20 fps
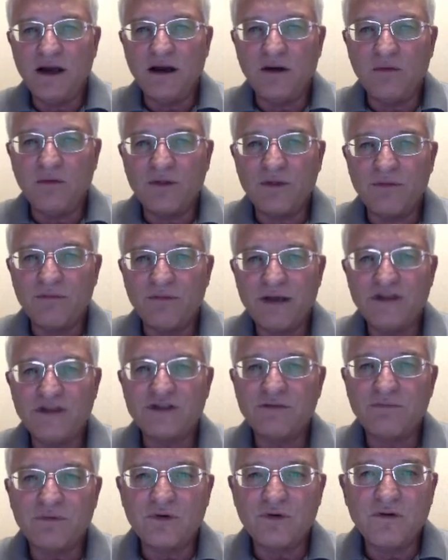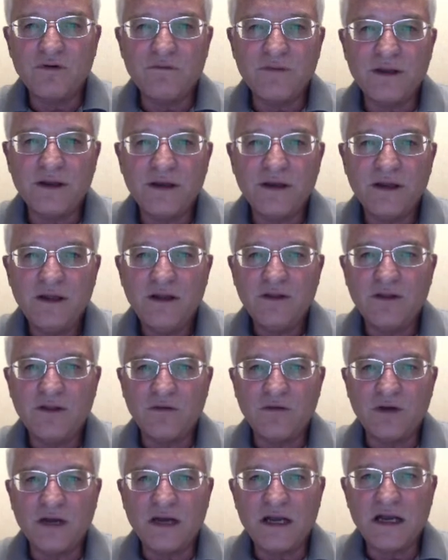with much improvement the
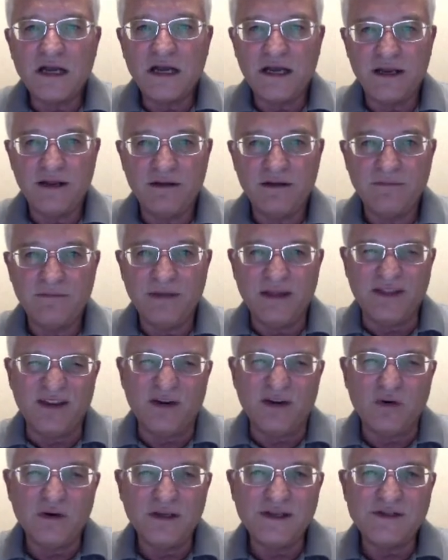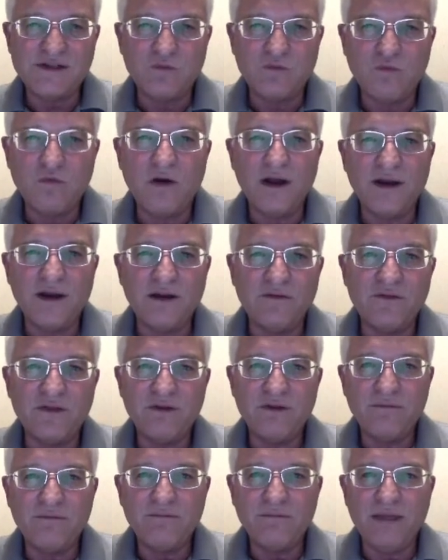Runcuta method, or at least one of
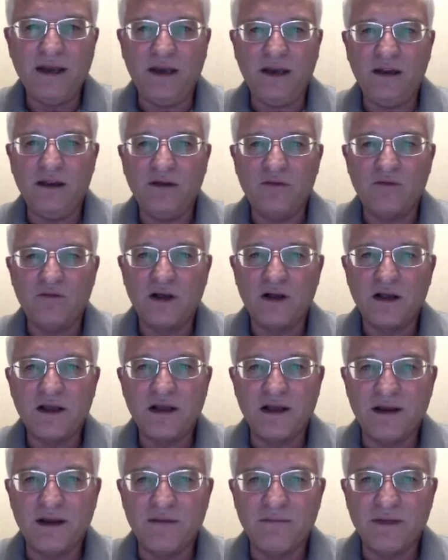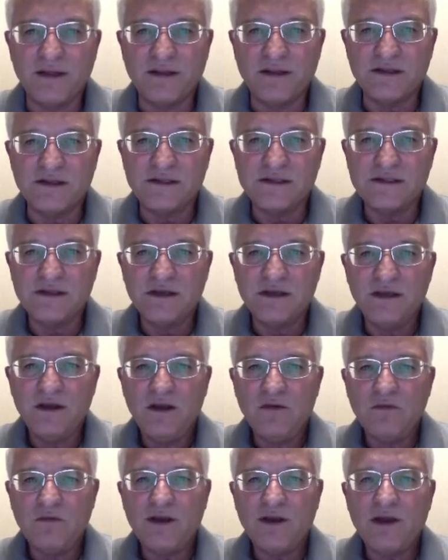the many Runcuta methods.
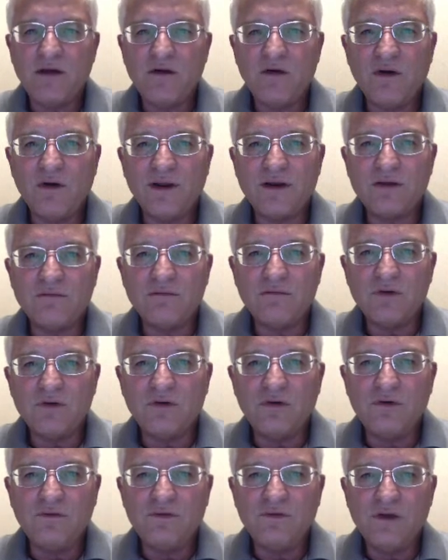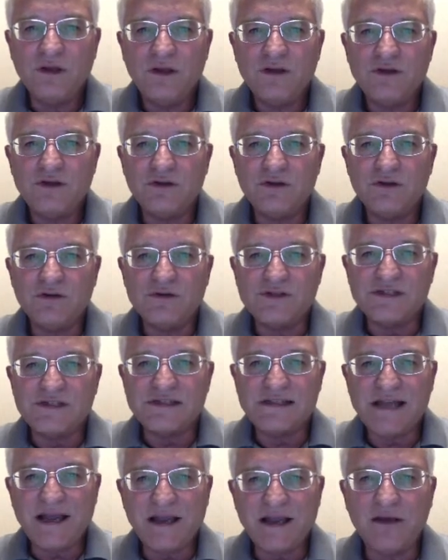We're now going to move to
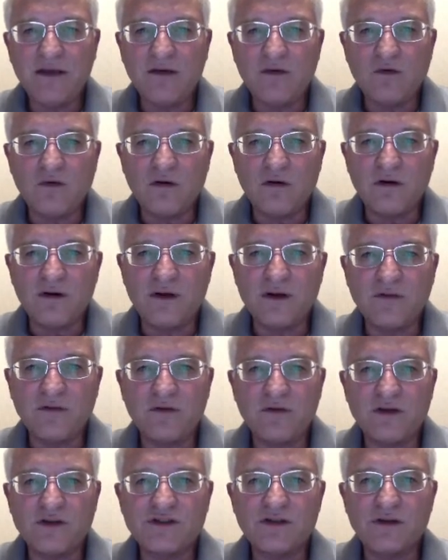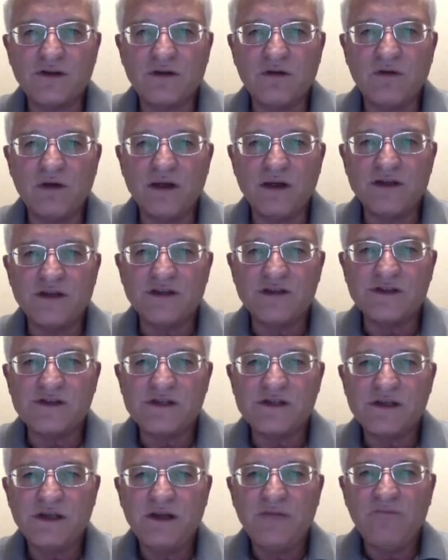second order differential
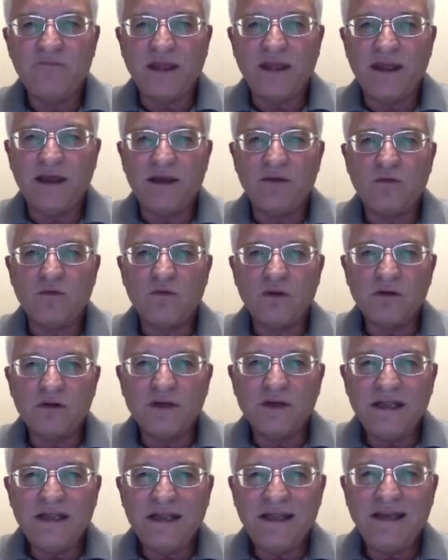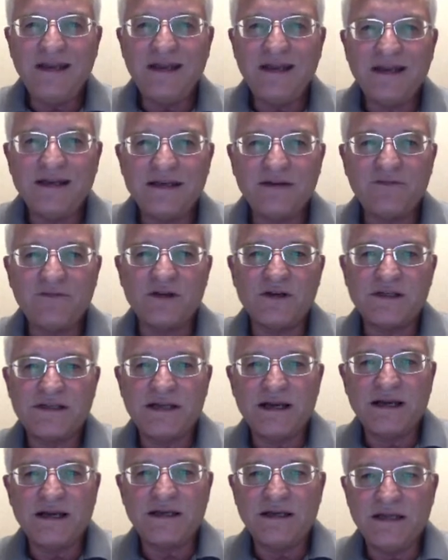equations, and we'll need a different
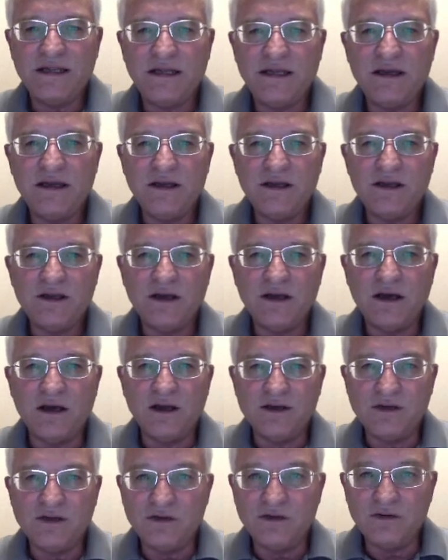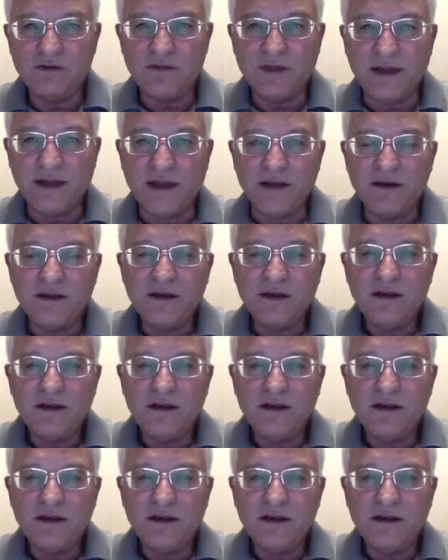technique to do that.